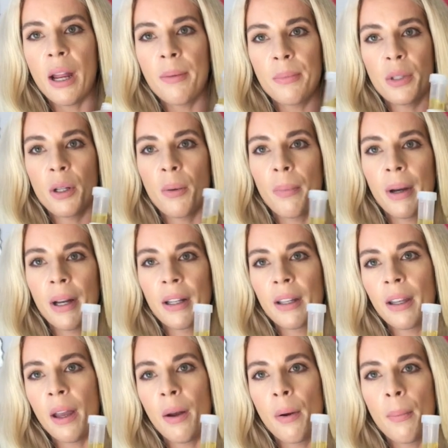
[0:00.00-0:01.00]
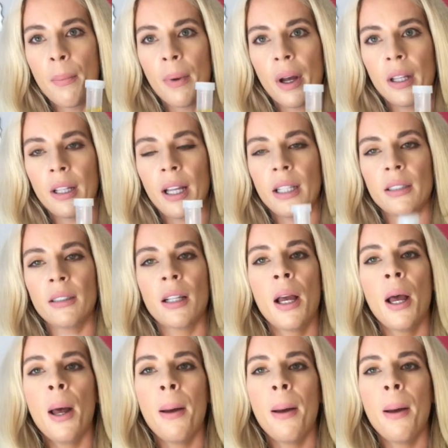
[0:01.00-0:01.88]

empty your bank account and buy this.